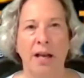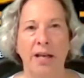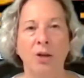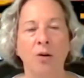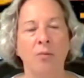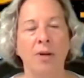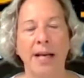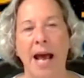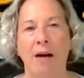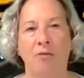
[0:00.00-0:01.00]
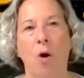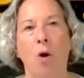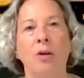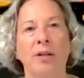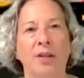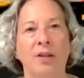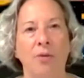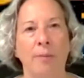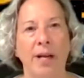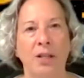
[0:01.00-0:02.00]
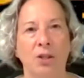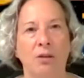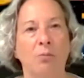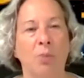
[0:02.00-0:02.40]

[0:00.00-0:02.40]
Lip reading: You don't really have all the information,